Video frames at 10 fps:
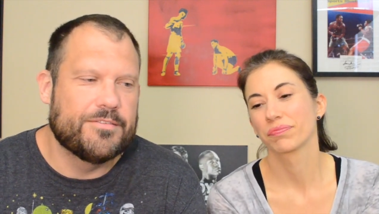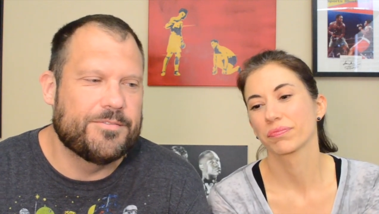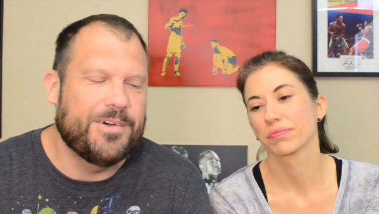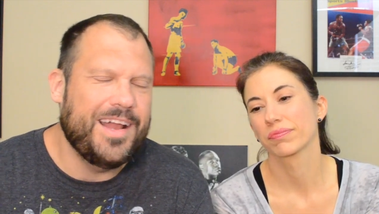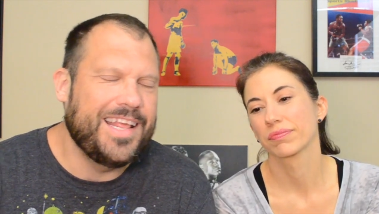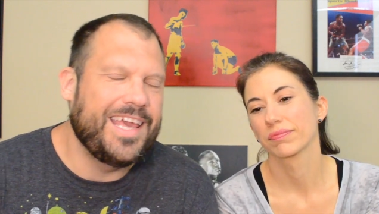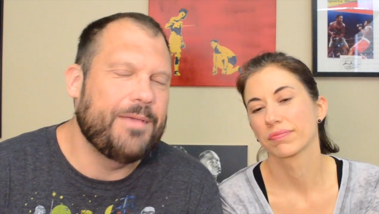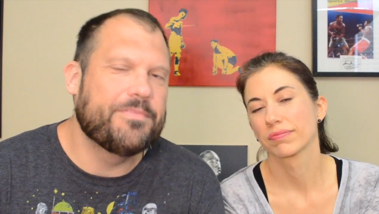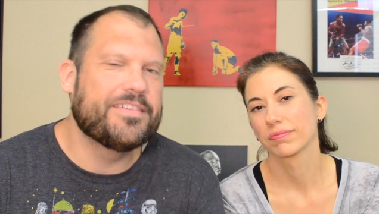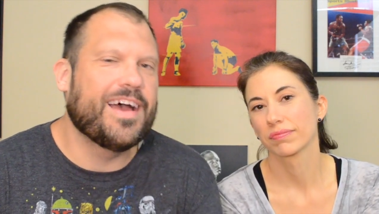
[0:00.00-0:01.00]
Speaker 1: what
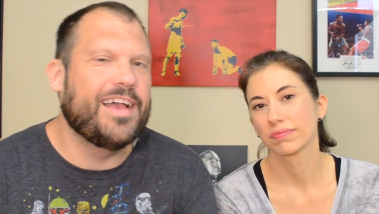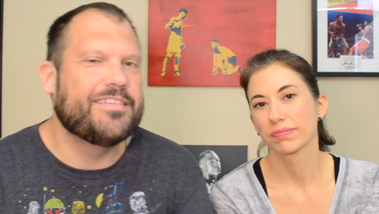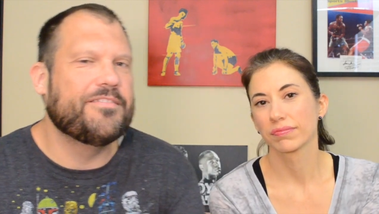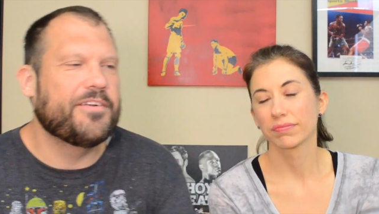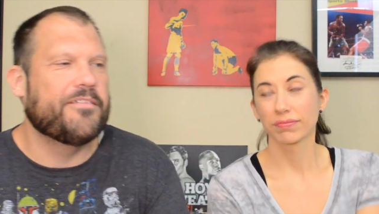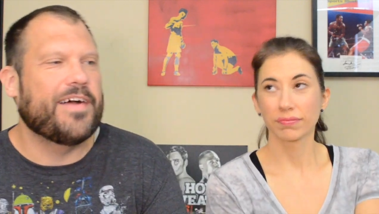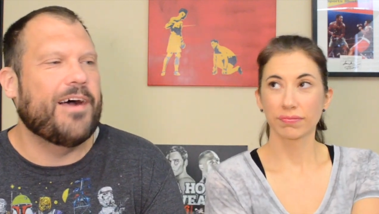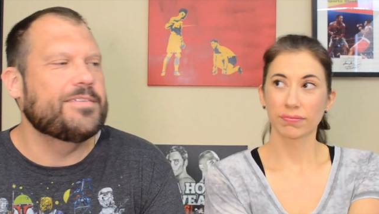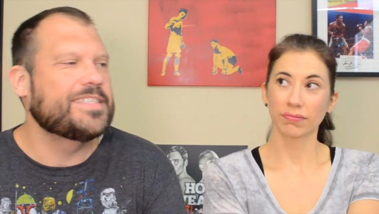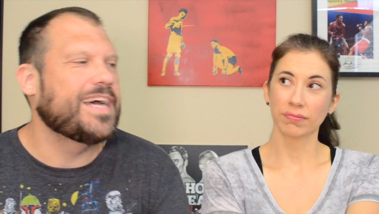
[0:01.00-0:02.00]
keeps Tyson Fury? If I
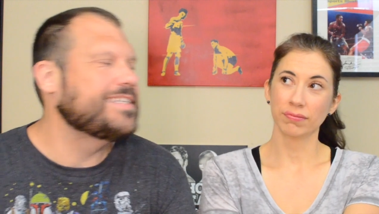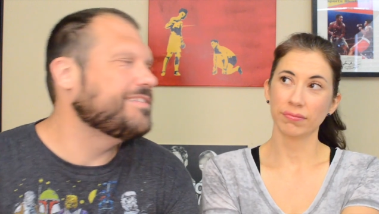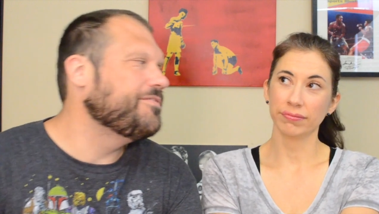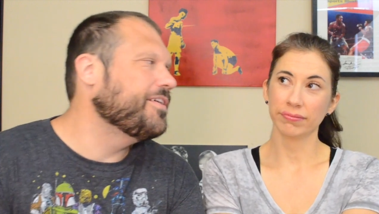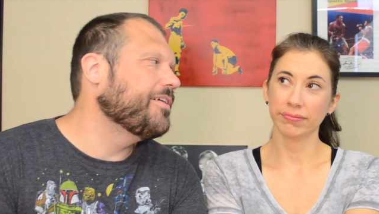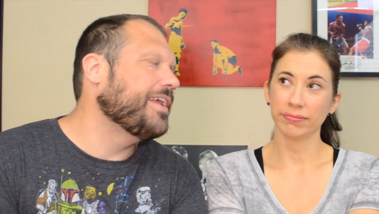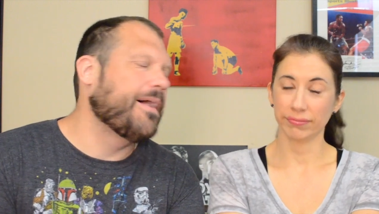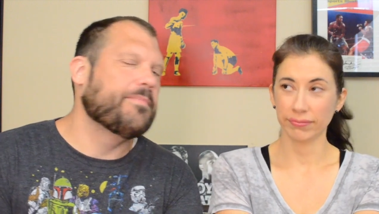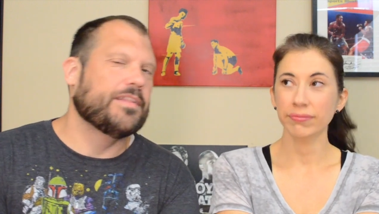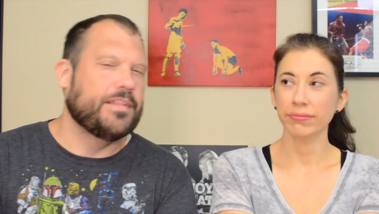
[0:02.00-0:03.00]
was Tyson Fury and
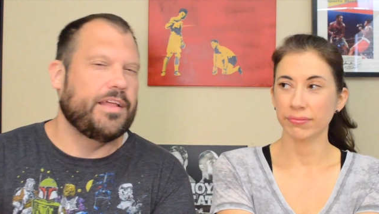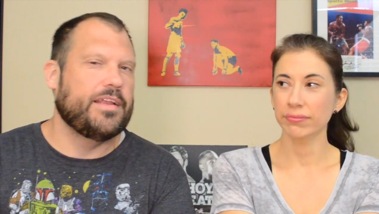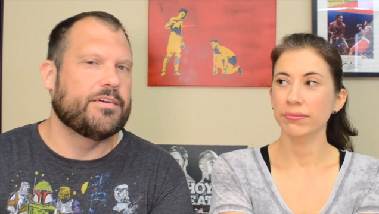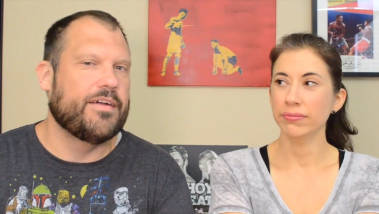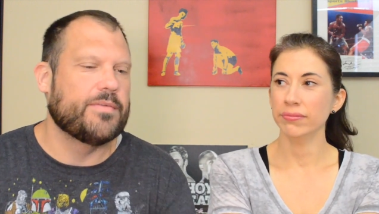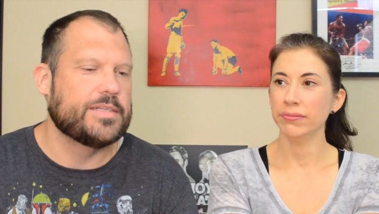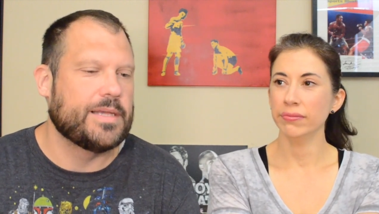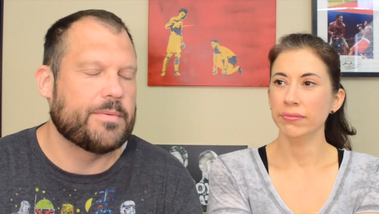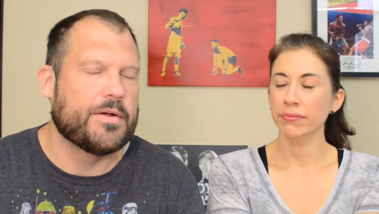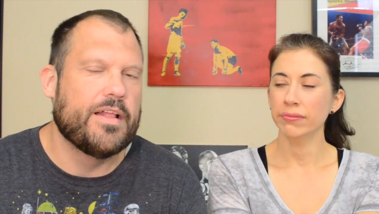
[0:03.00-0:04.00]
I'm the lineal heavyweight
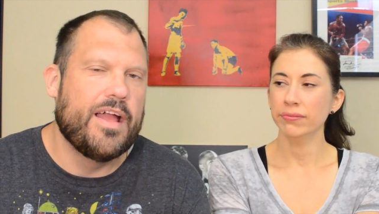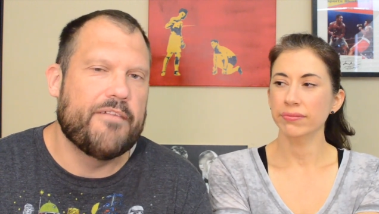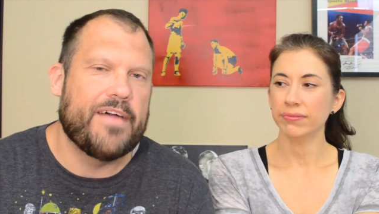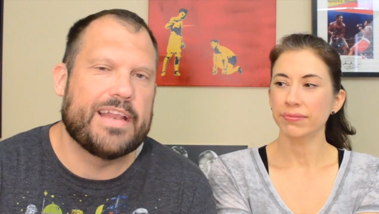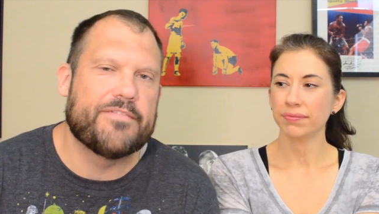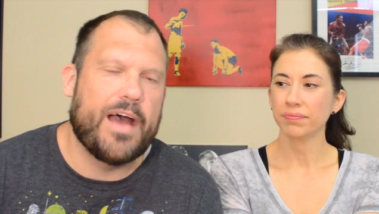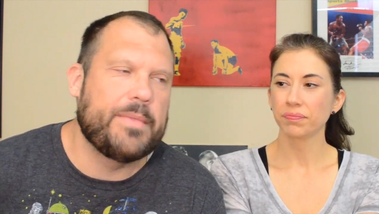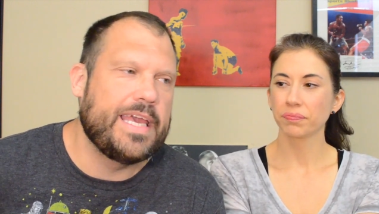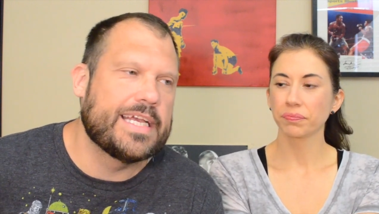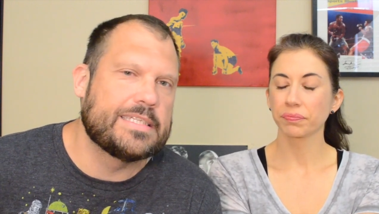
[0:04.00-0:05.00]
champion, in fact, if I'm
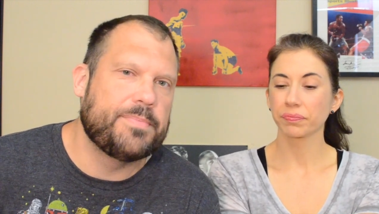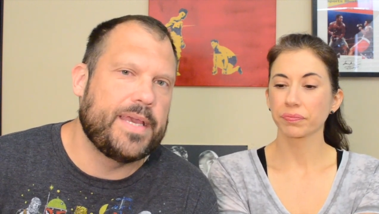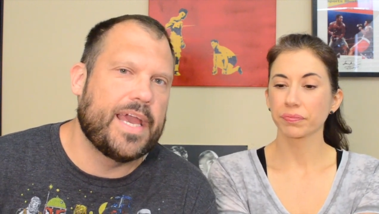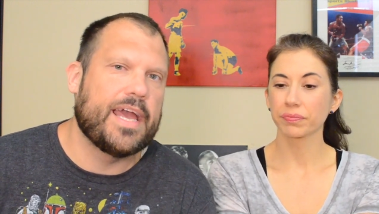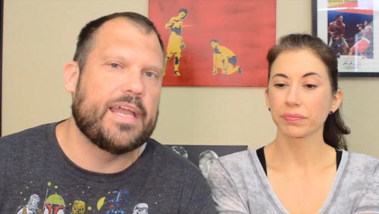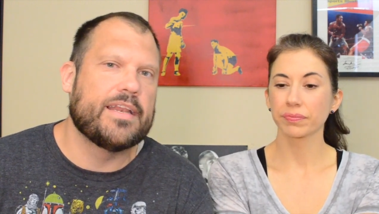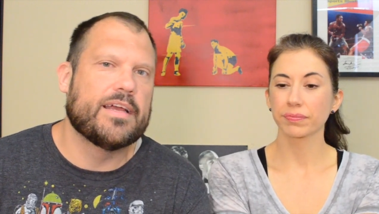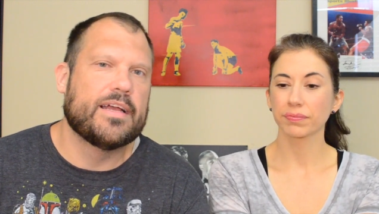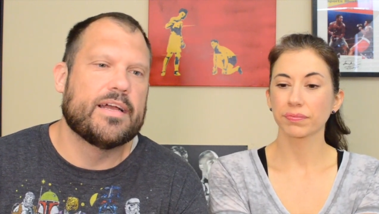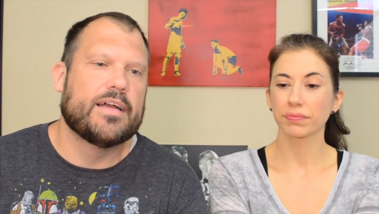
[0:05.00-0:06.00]
E S P N,
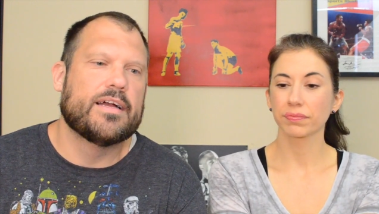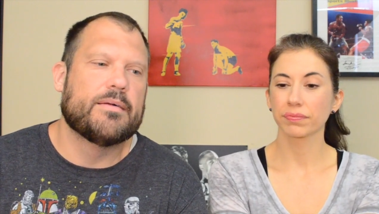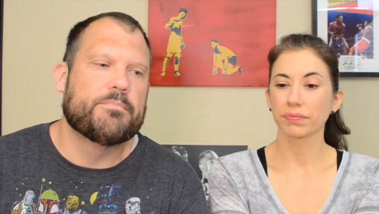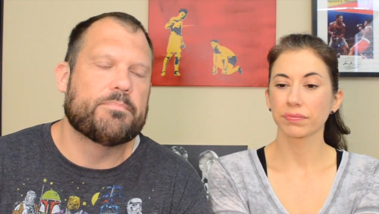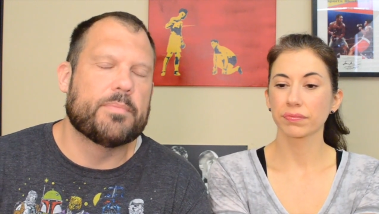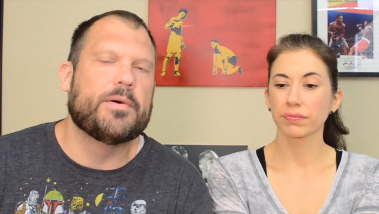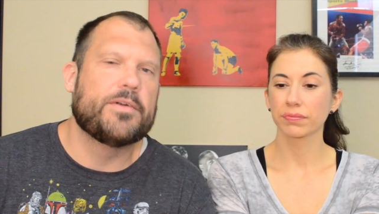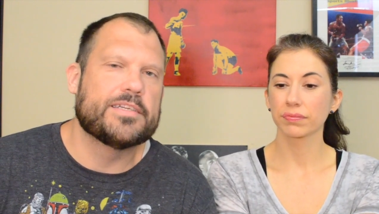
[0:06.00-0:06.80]
promote,